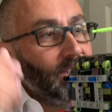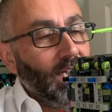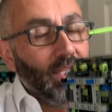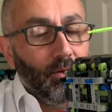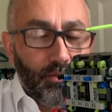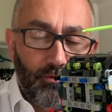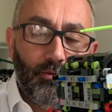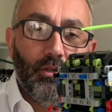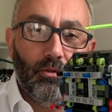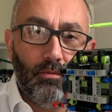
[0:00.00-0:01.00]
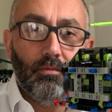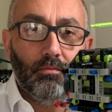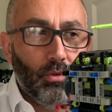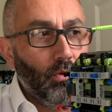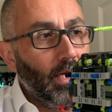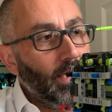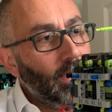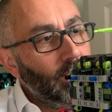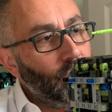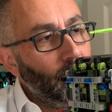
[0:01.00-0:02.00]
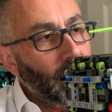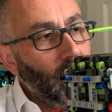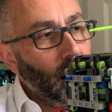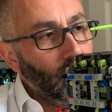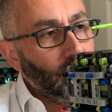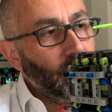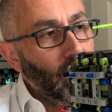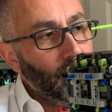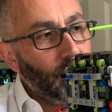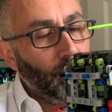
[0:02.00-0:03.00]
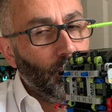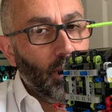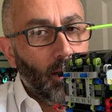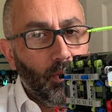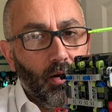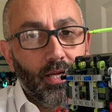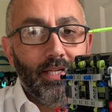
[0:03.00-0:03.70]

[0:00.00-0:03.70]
that was a real ball ache. It took me a long time to pull that apart.